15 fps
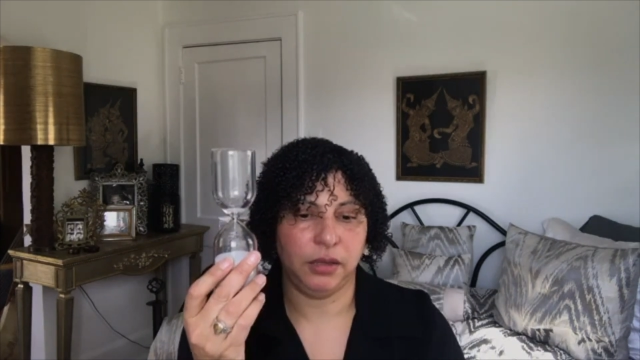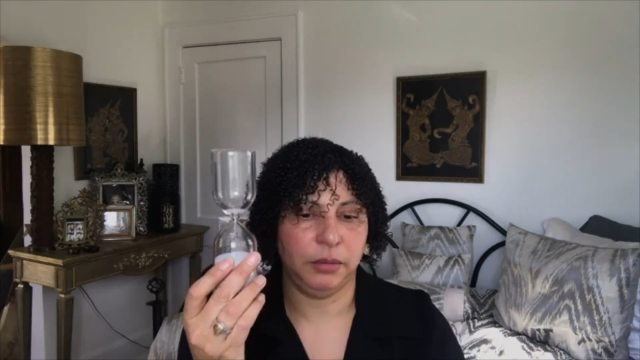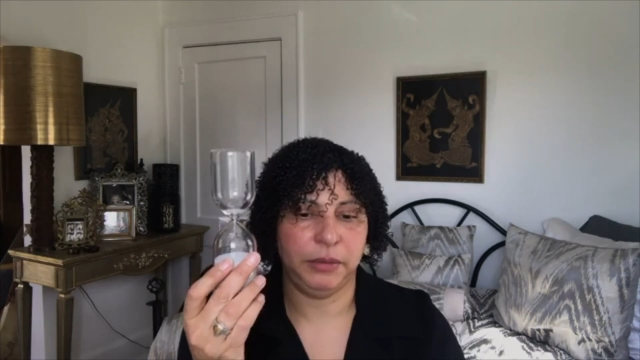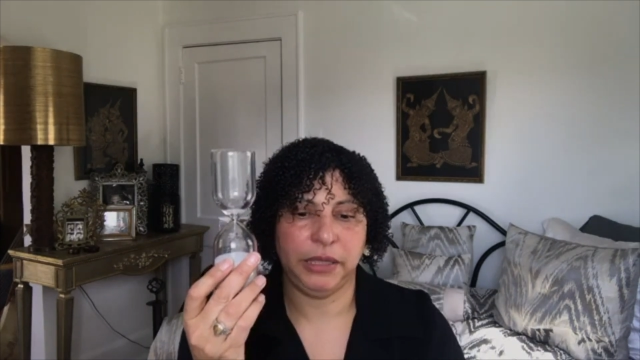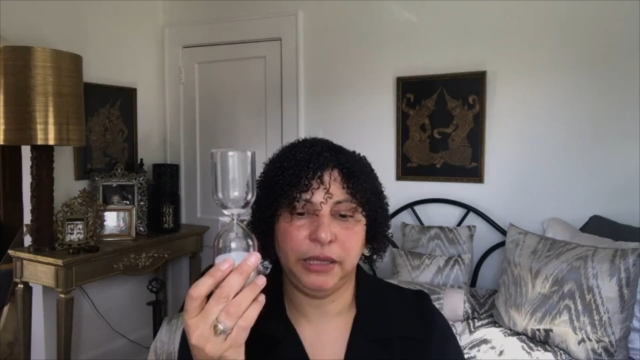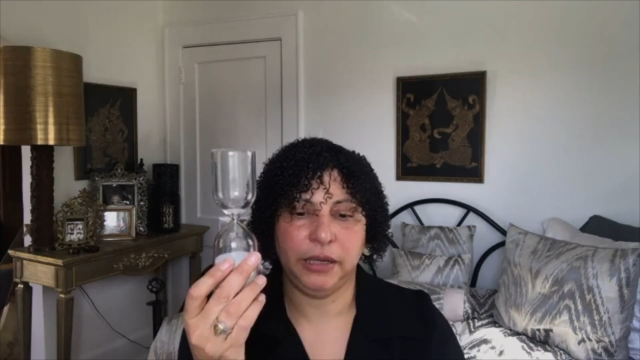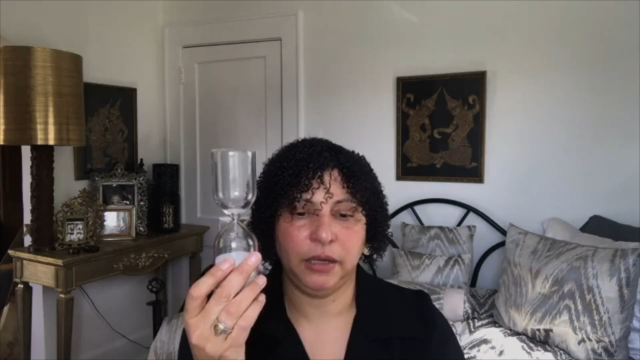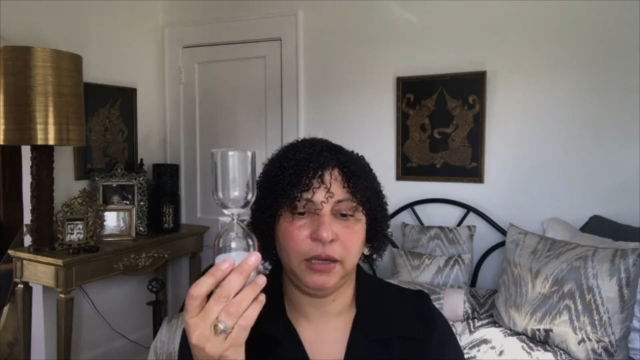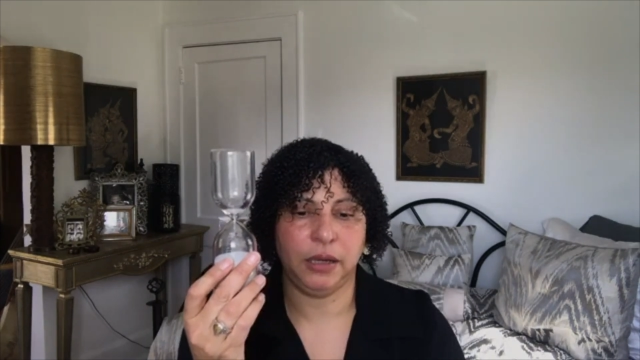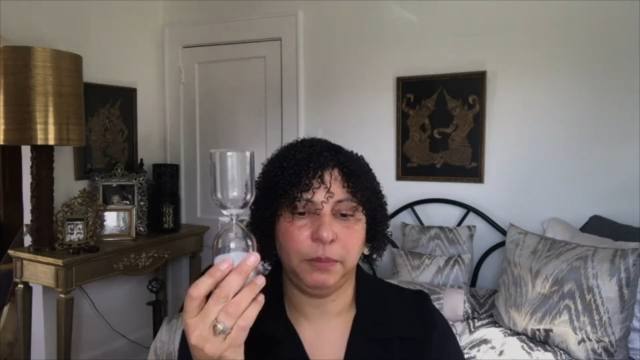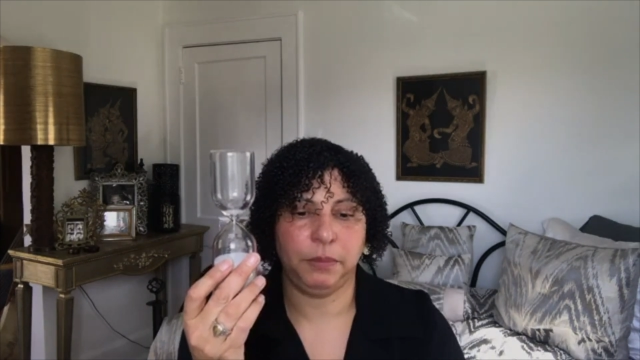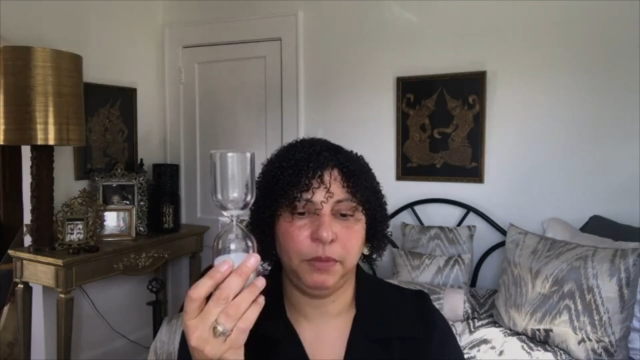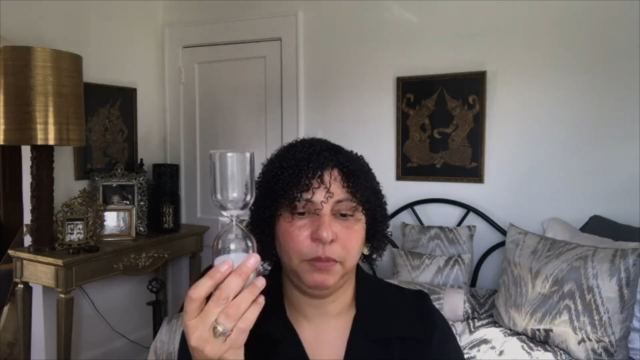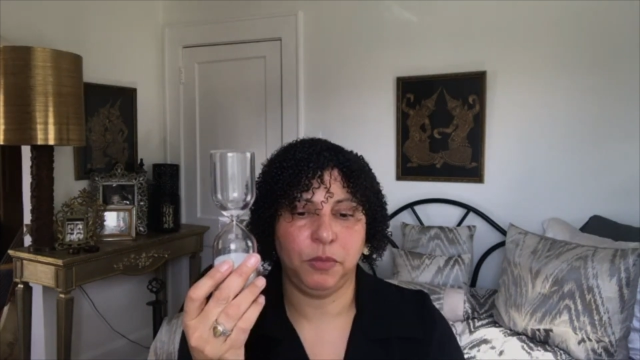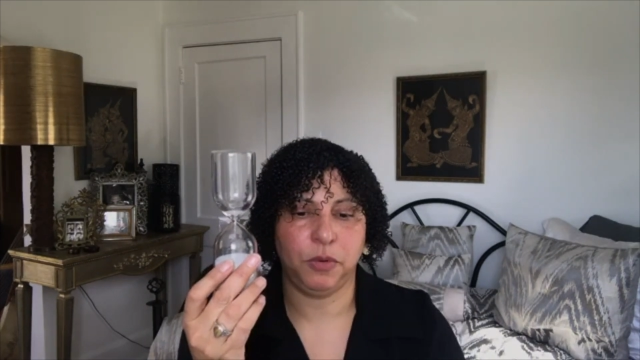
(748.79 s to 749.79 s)
Let me get a
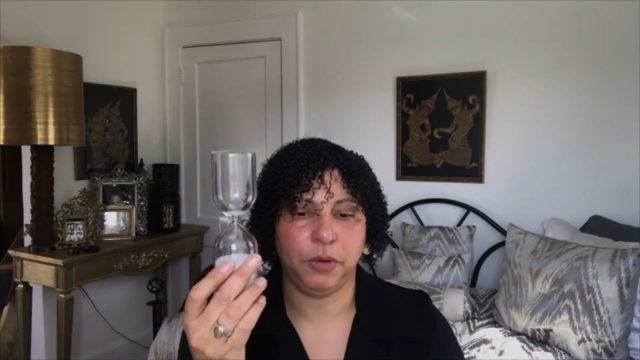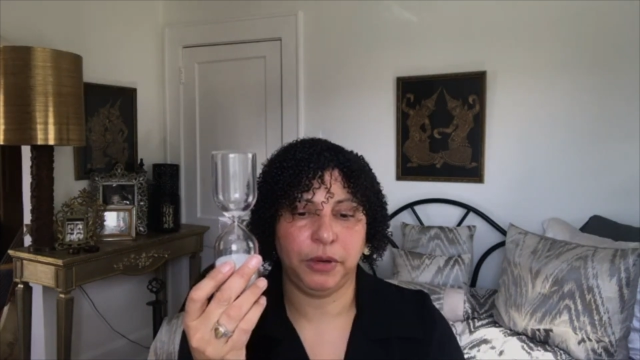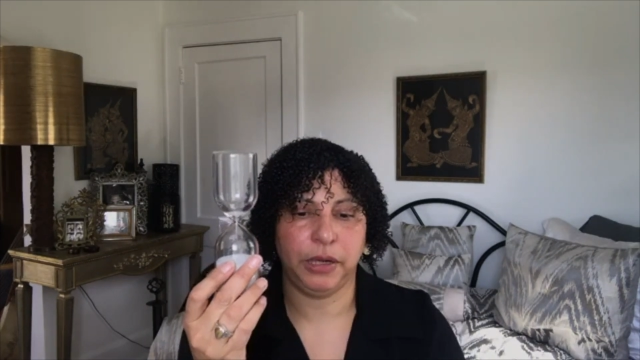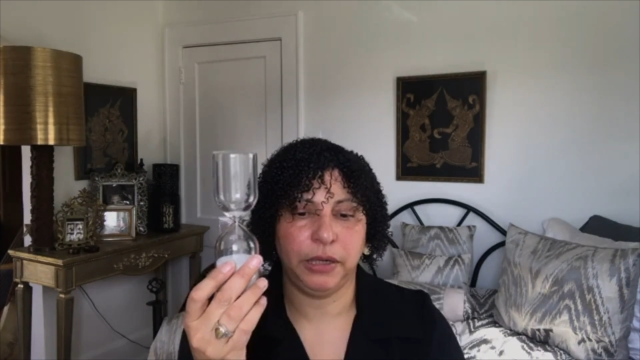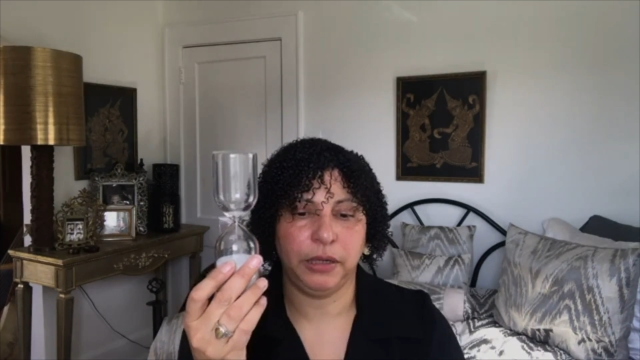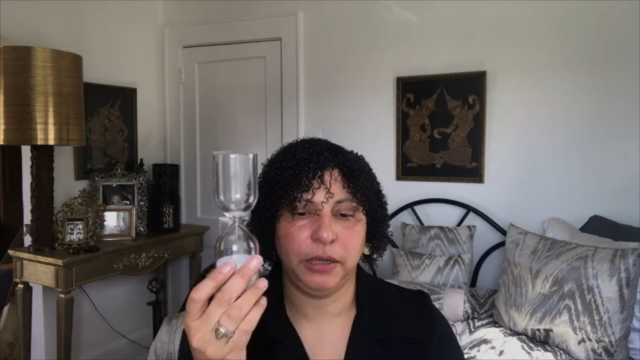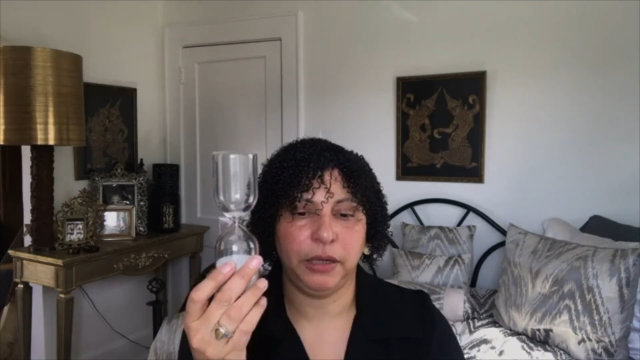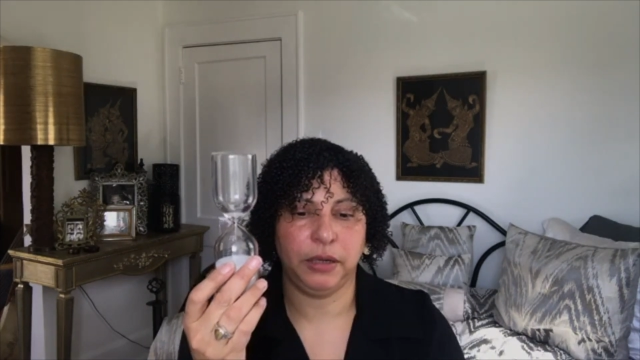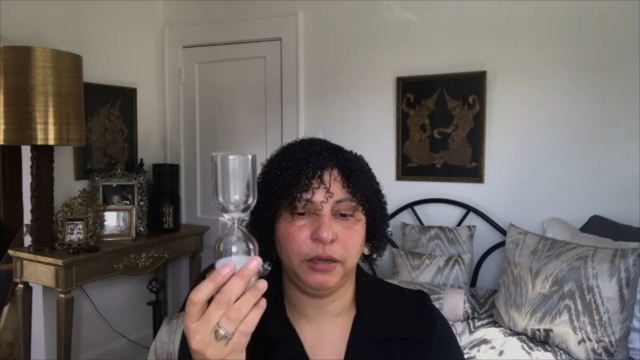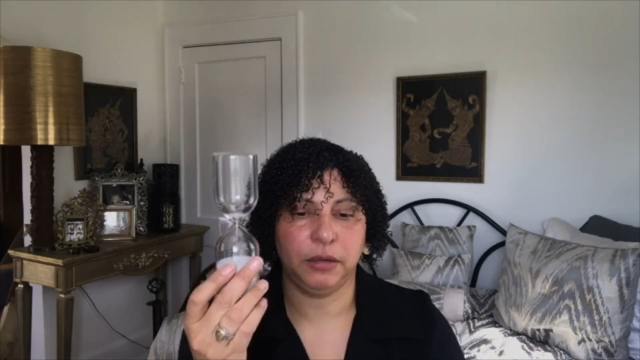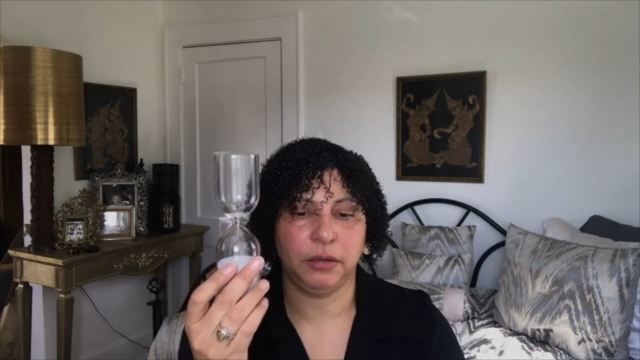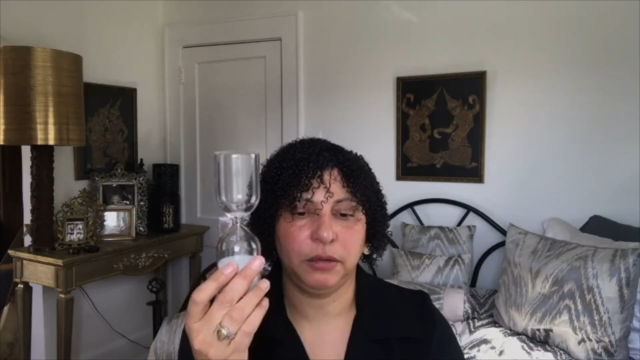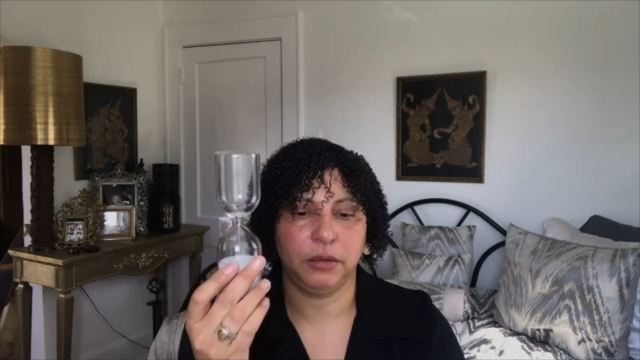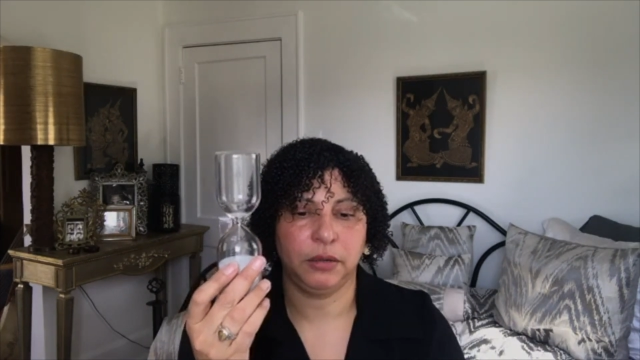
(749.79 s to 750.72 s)
couple more in here.